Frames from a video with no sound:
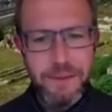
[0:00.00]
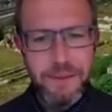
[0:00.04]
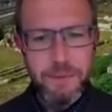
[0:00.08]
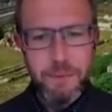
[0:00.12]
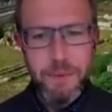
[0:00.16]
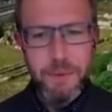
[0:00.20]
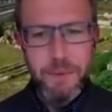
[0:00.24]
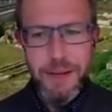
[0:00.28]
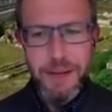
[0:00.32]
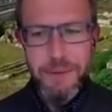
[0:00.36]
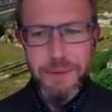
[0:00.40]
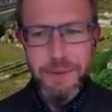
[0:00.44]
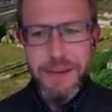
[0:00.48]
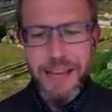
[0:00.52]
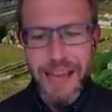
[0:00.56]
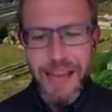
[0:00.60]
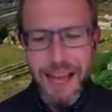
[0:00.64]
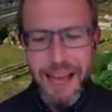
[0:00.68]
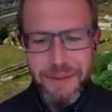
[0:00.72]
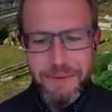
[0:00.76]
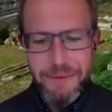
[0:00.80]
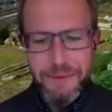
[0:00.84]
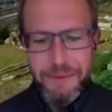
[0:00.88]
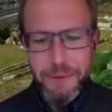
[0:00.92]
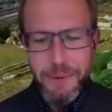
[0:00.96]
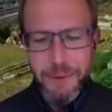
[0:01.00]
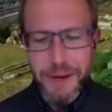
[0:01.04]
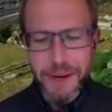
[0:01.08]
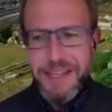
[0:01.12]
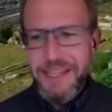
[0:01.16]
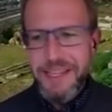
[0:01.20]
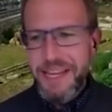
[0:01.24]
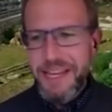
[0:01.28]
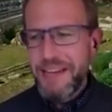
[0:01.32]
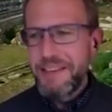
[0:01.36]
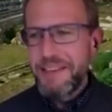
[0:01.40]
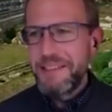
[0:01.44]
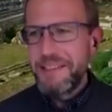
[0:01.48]
we, we have
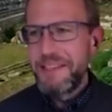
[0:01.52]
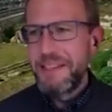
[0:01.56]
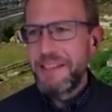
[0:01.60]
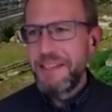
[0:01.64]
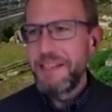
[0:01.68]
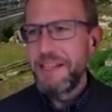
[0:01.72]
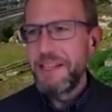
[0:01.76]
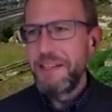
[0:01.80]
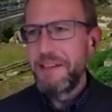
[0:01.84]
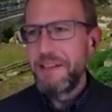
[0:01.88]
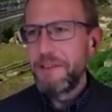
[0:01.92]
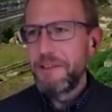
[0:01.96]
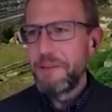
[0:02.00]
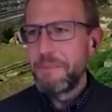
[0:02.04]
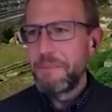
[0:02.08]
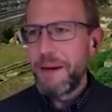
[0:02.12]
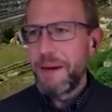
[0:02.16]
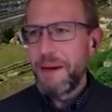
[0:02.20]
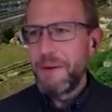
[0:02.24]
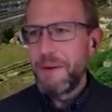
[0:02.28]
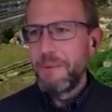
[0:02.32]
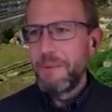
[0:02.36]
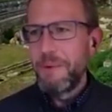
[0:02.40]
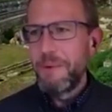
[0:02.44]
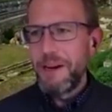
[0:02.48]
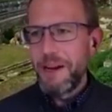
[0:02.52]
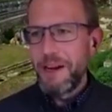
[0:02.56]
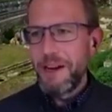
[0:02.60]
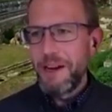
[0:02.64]
great texts that tell us about what